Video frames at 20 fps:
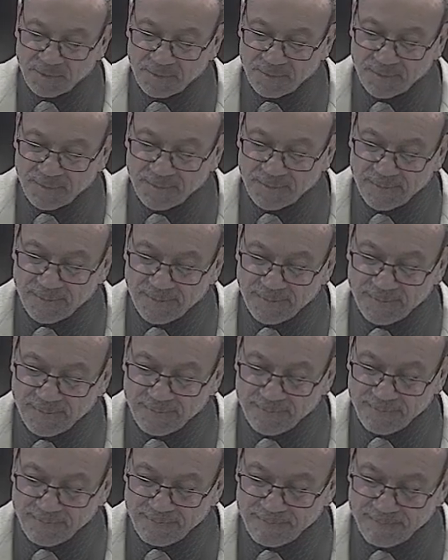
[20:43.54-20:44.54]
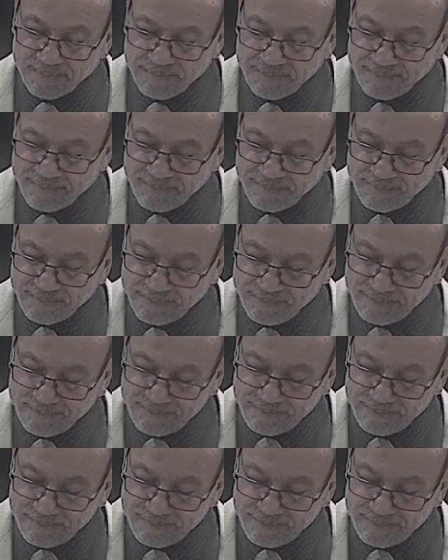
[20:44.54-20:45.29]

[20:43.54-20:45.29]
[no speech]